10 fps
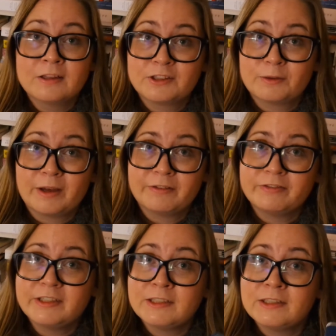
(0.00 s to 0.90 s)
So I've
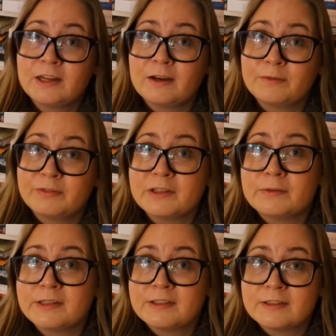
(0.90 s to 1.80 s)
written down the
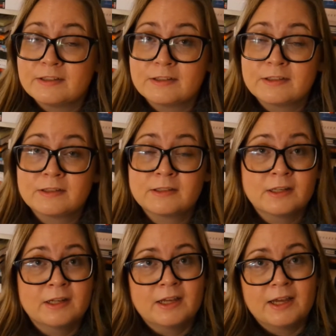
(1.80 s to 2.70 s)
questions
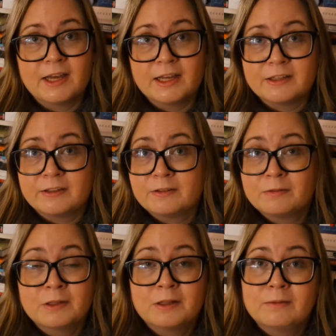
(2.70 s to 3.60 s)
and
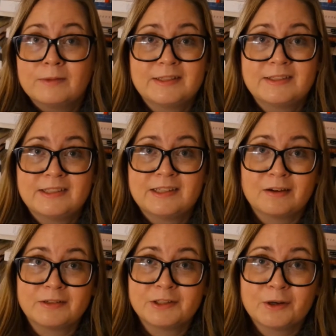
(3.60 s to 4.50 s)
we'll see
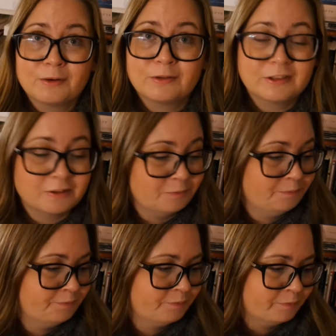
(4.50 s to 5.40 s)
how it goes.
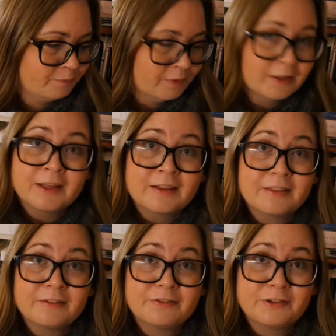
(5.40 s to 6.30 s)

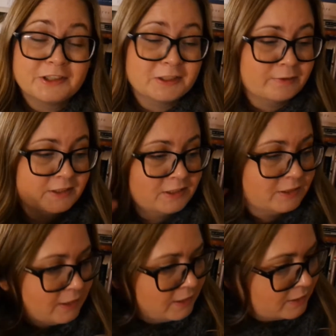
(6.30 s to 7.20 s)
The first
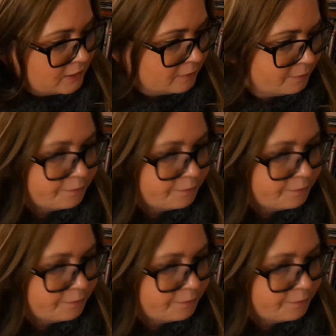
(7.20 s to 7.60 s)
question is,